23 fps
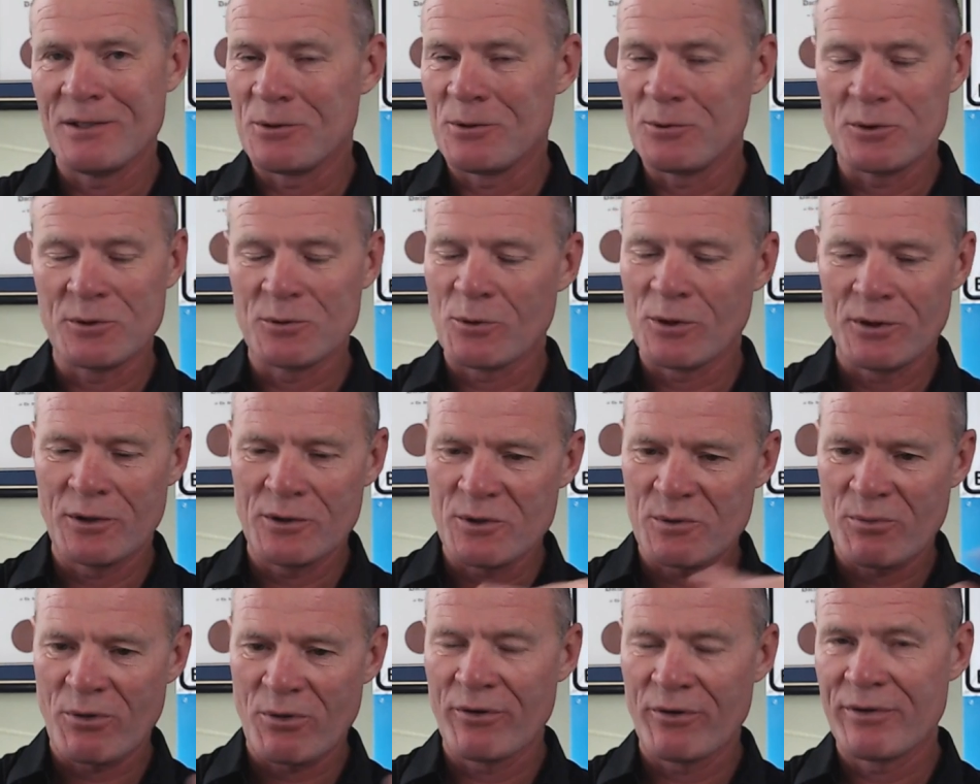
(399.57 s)
It was one of
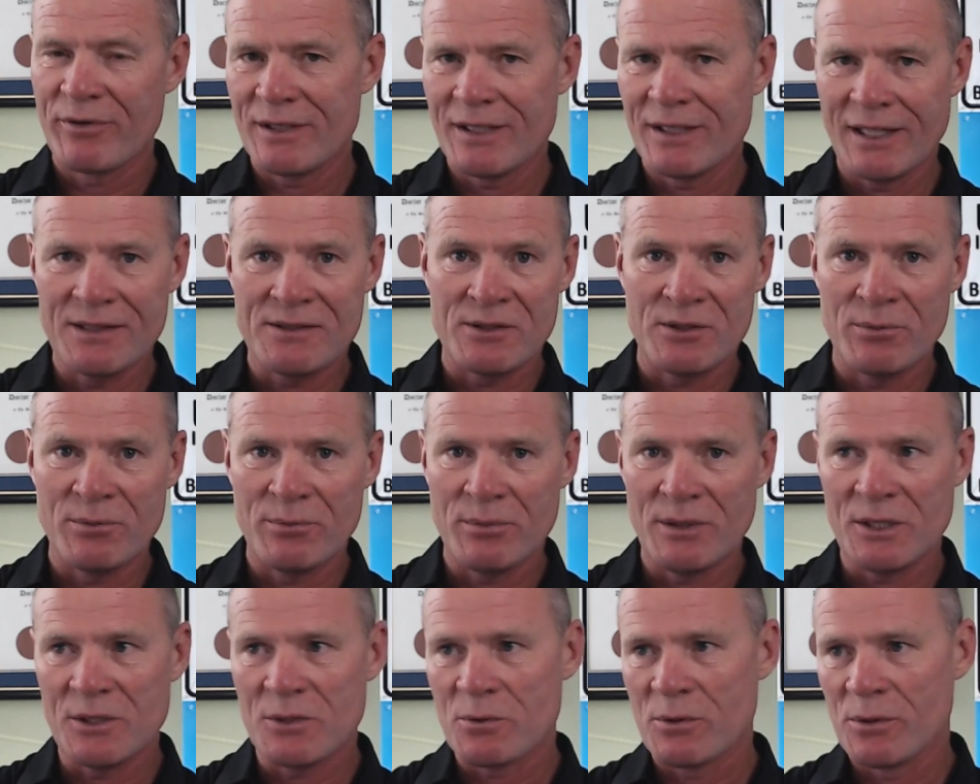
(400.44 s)
those perfect days of the
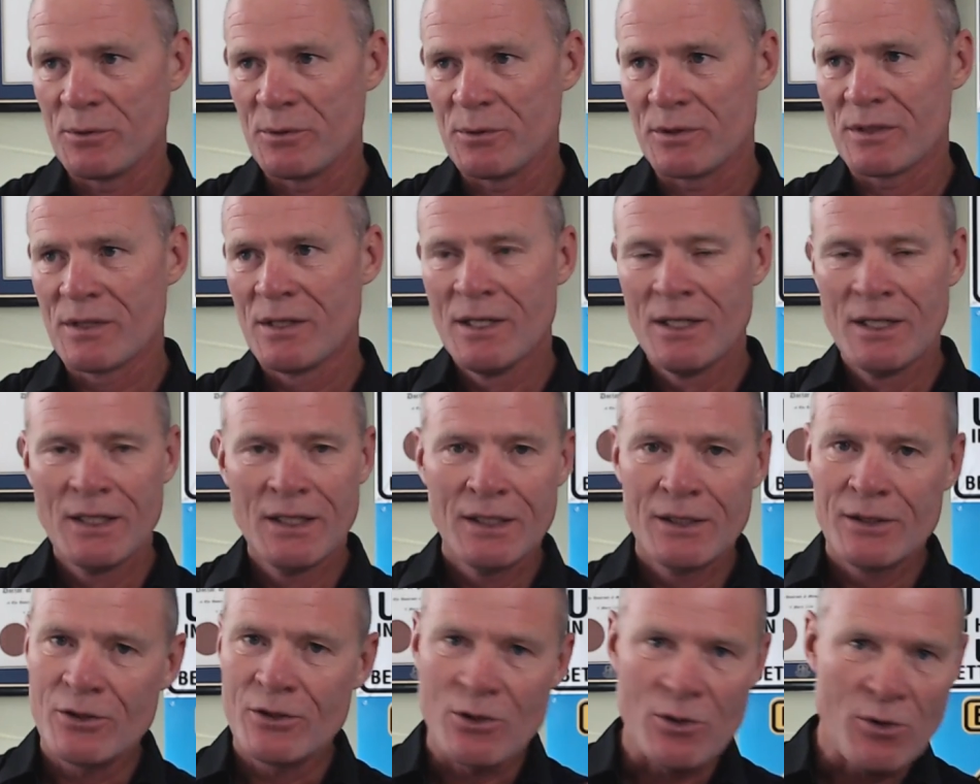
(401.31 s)
beach where it was
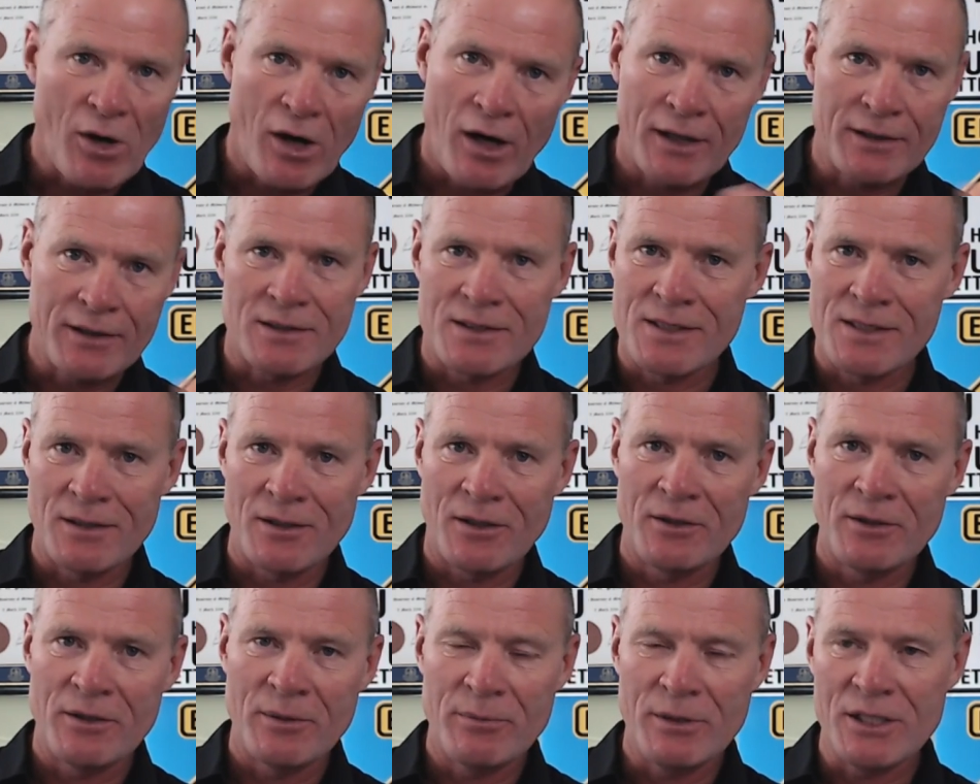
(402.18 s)
too hot to sit
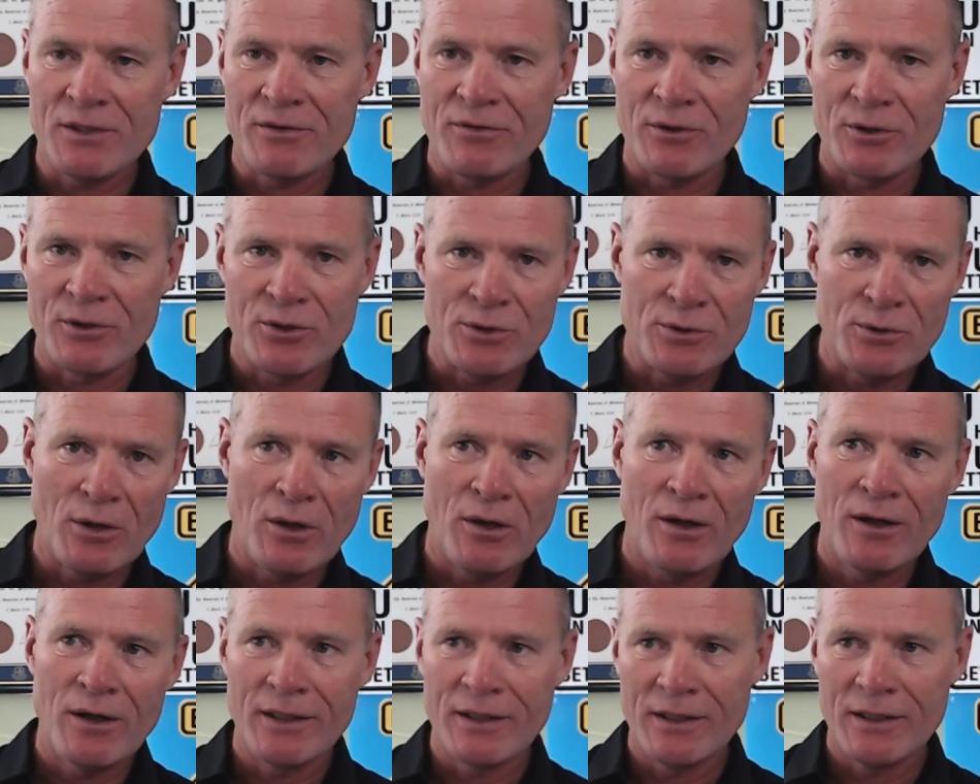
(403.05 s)
on the beach for too
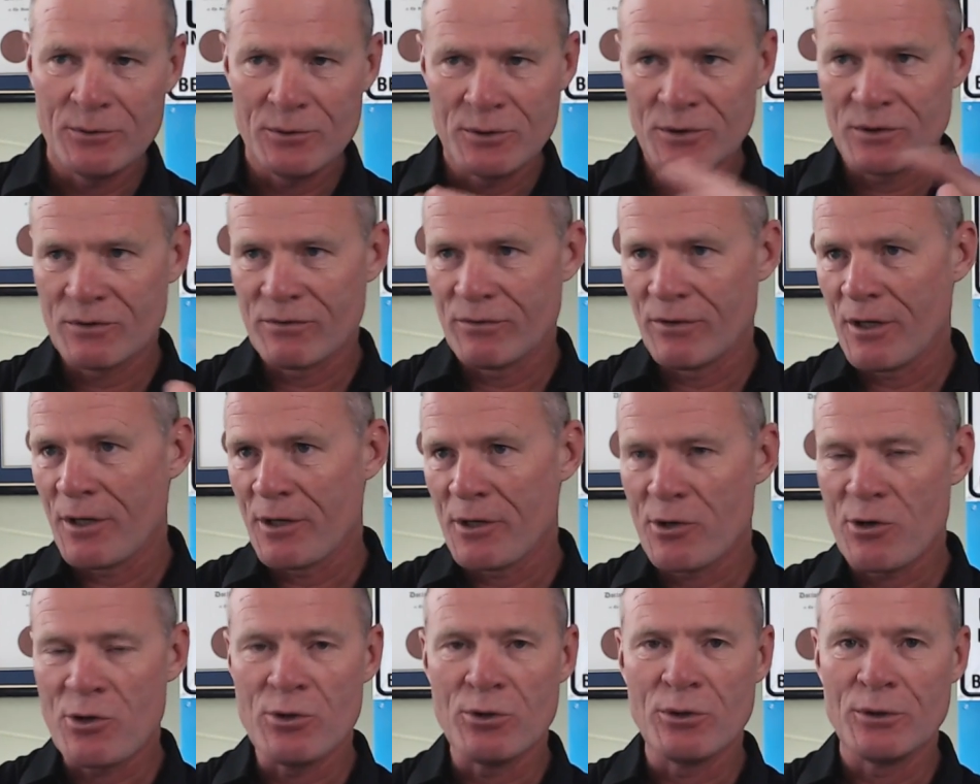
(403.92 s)
long, and it was very
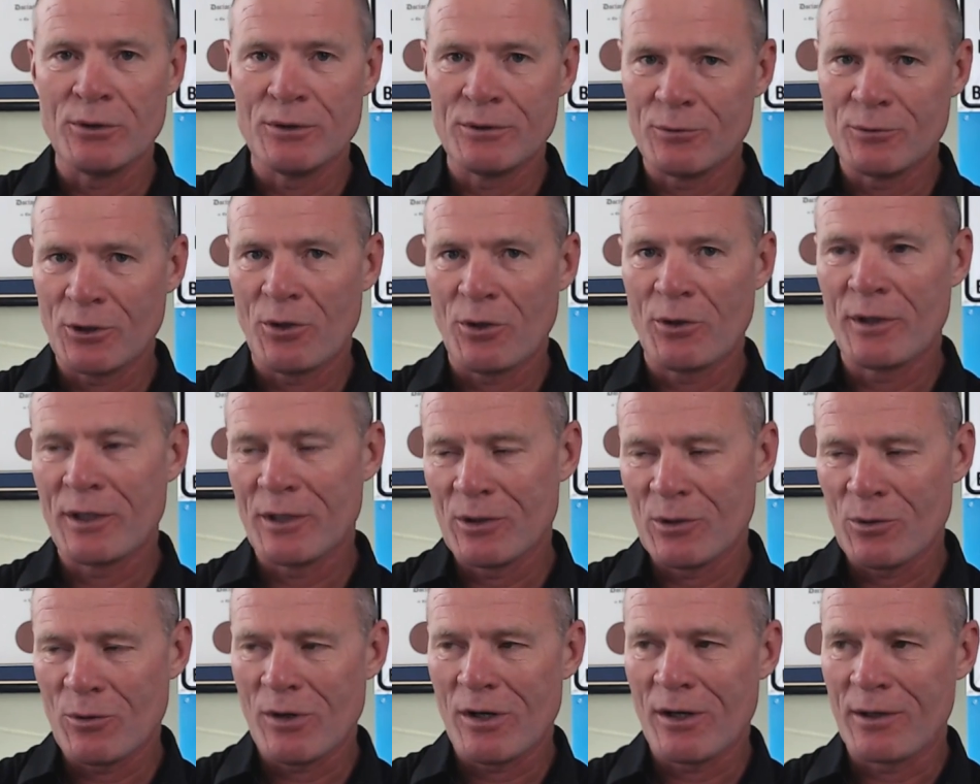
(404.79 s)
cool going in
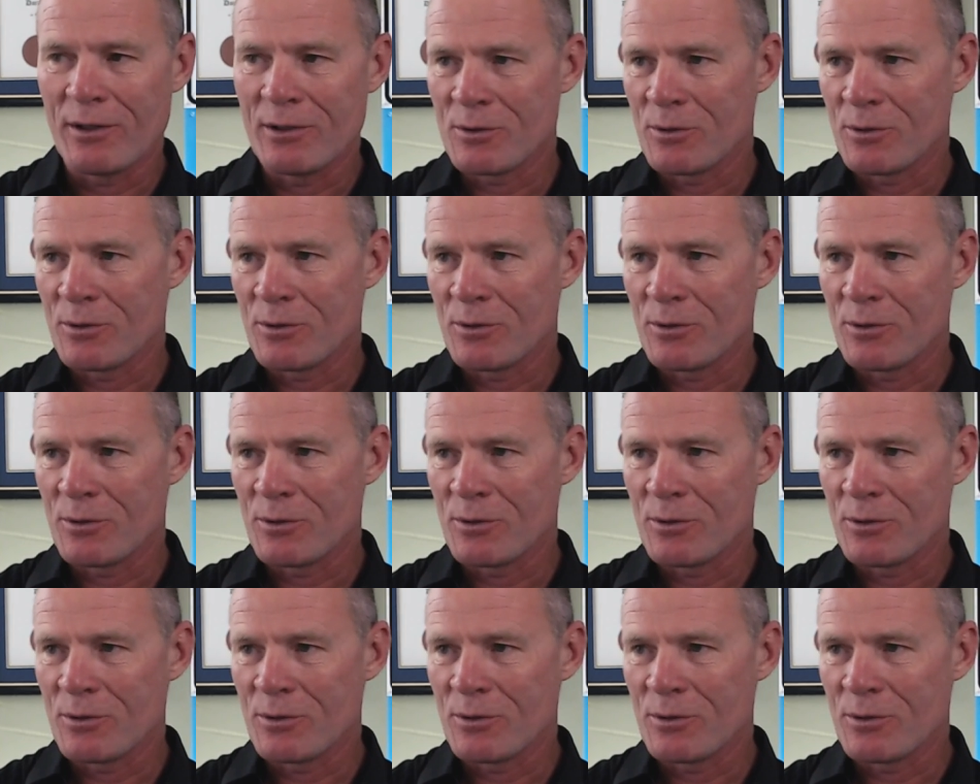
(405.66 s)
the water.